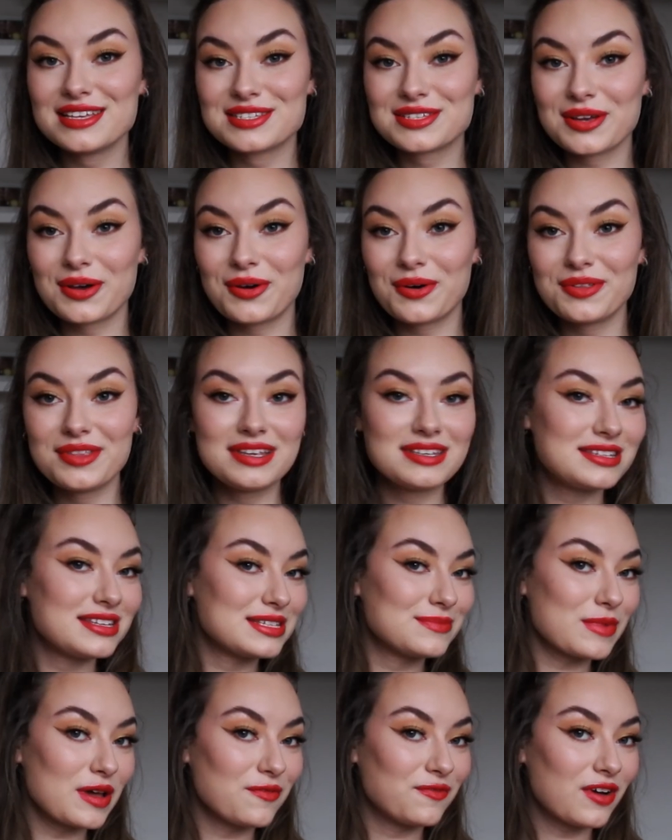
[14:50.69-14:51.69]
So this is
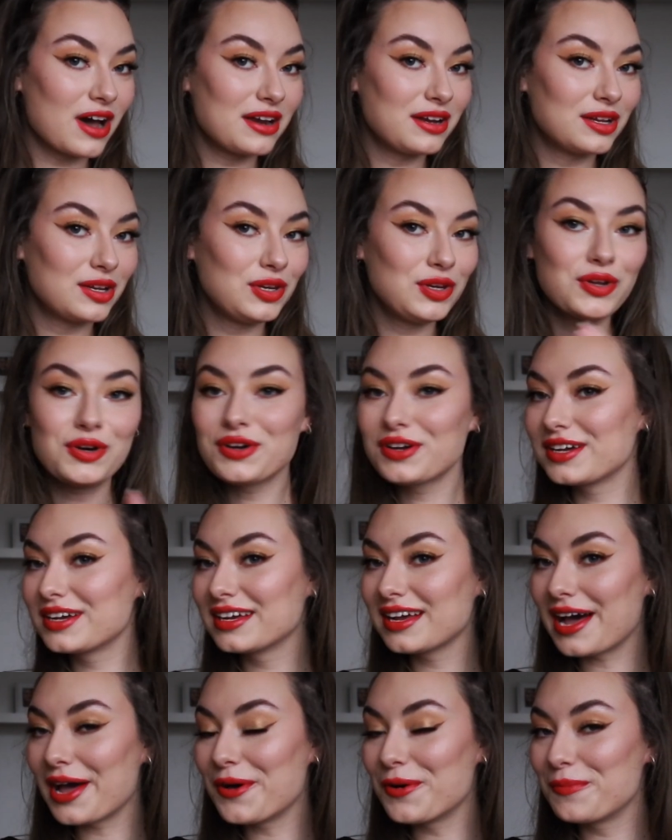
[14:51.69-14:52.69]
my final look.
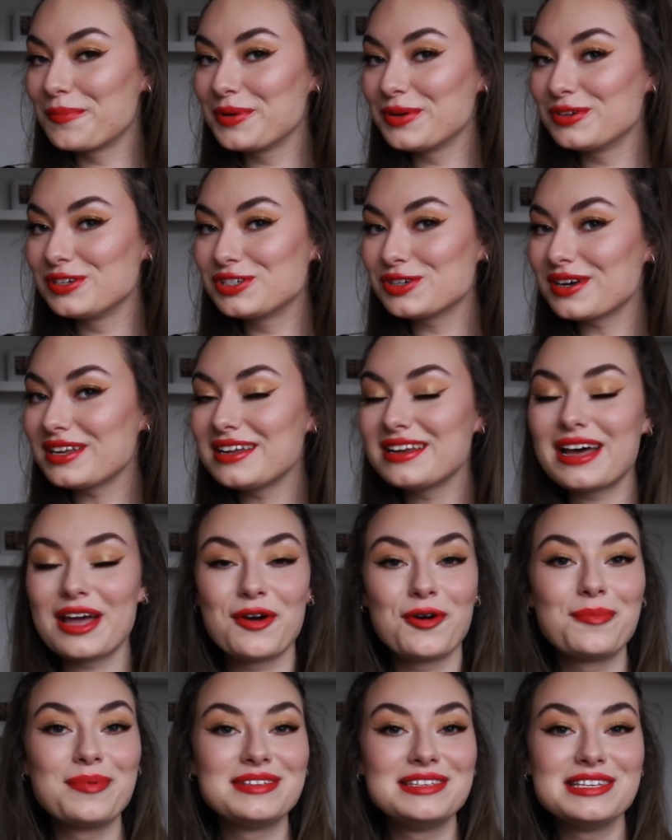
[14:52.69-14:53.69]
I hope you enjoyed it. I
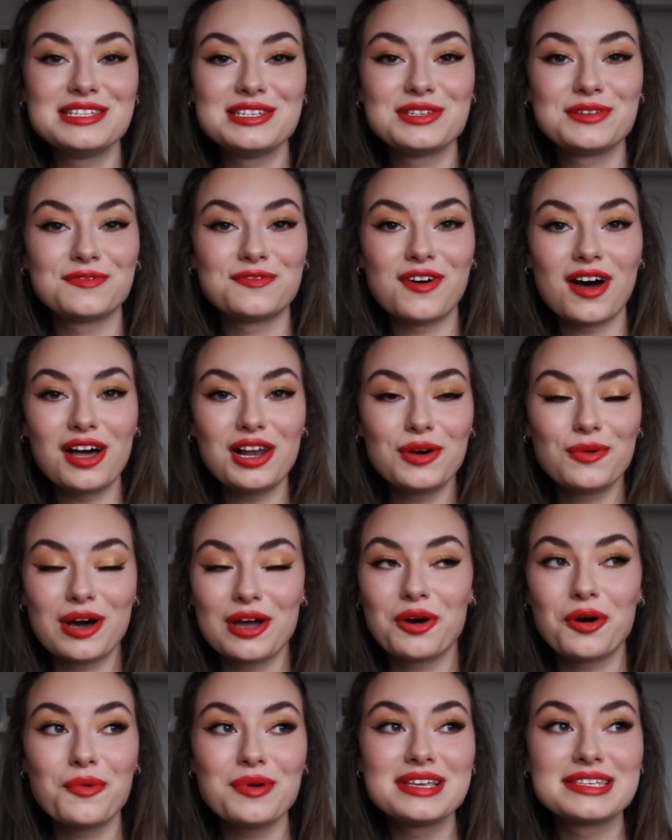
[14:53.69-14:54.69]
hope it's easy to follow. I
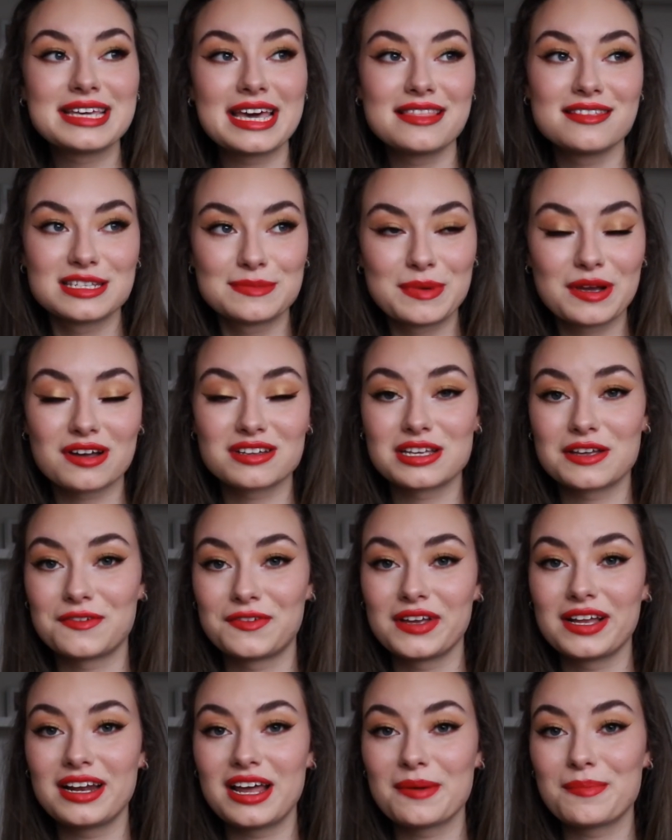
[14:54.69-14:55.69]
always say this because I
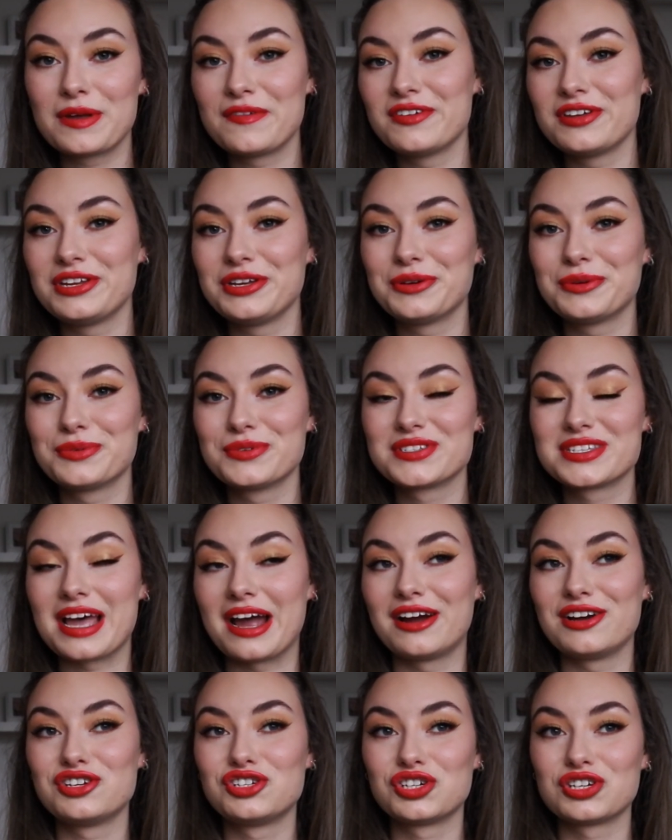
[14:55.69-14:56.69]
feel like my videos
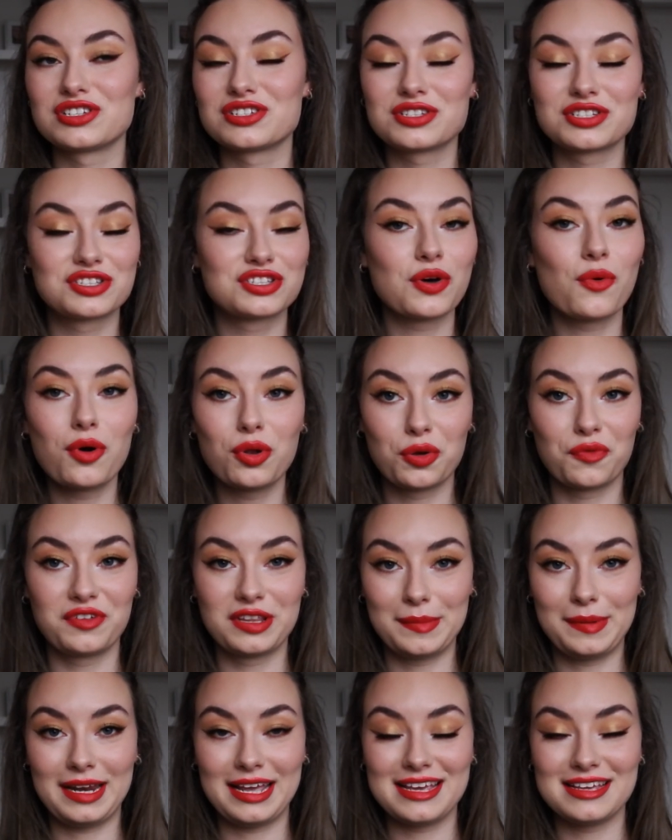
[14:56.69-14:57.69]
are just so all over
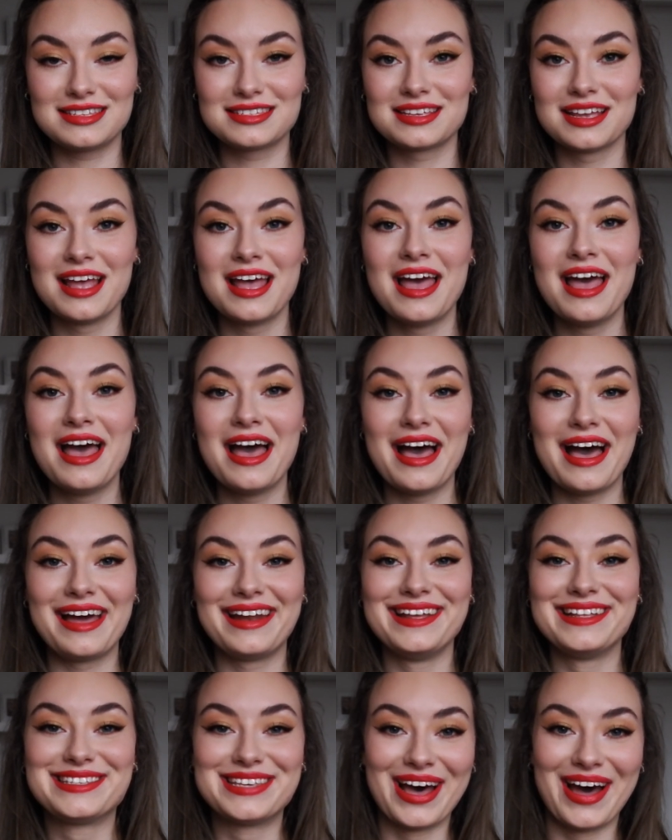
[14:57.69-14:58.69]
the place and
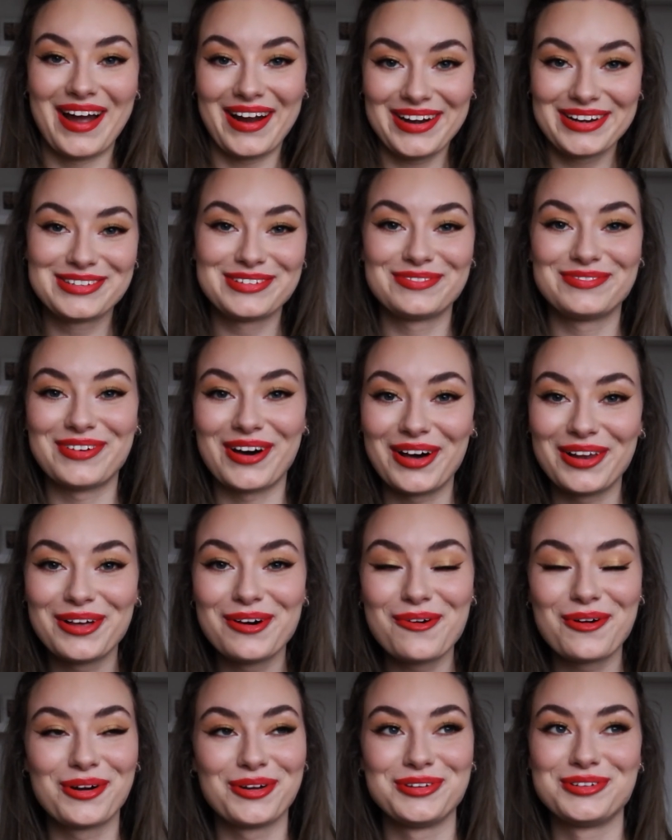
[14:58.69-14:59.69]
it's hard to follow
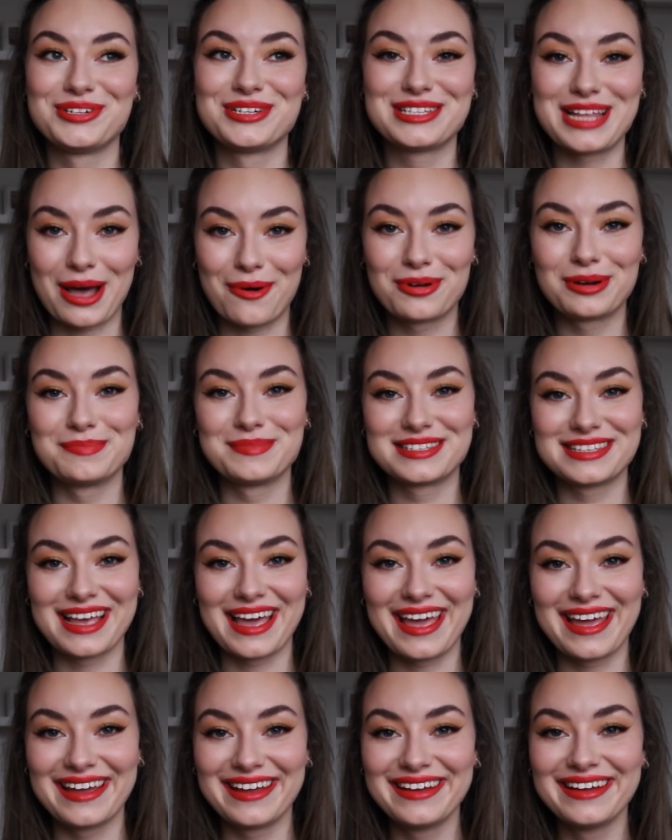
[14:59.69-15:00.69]
or understand what I'm
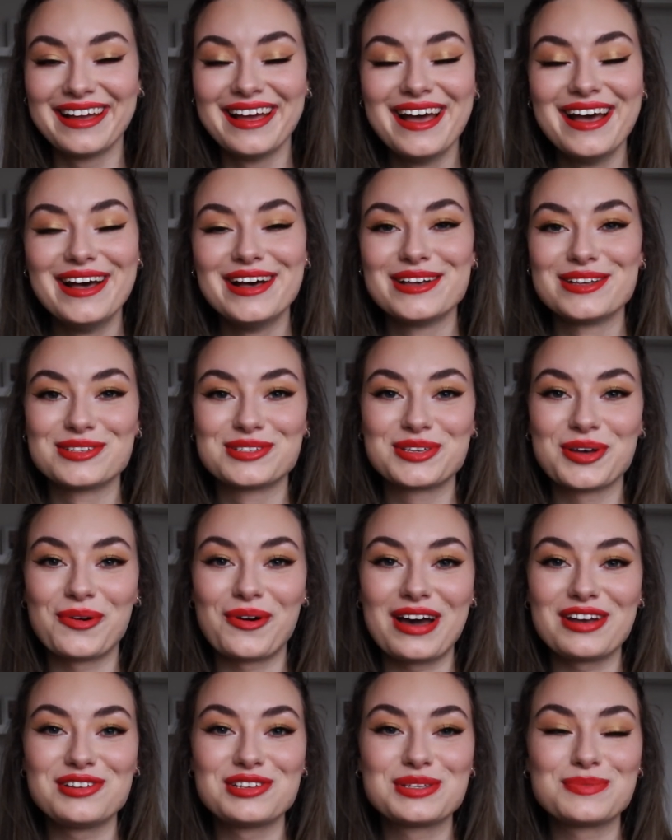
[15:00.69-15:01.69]
saying. So
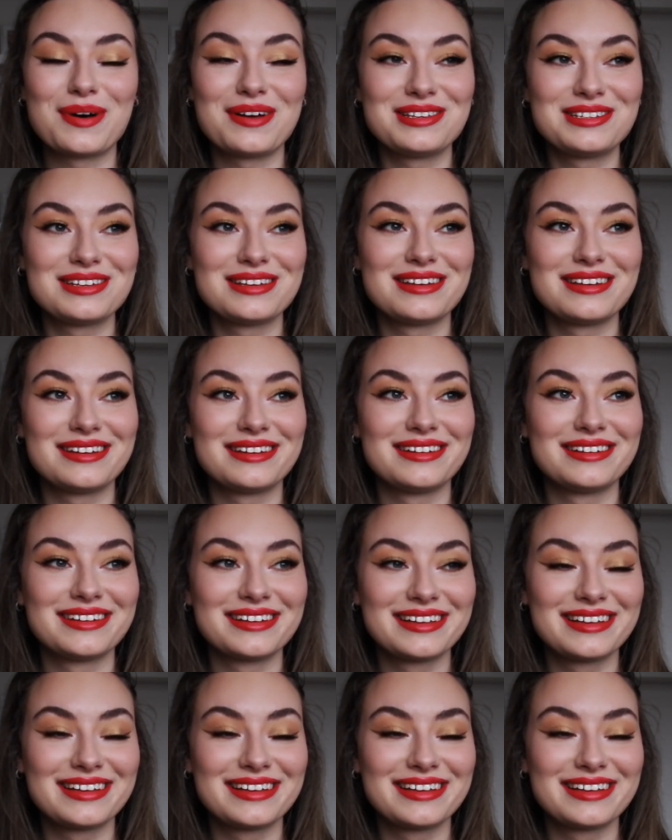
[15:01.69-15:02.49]
I just want to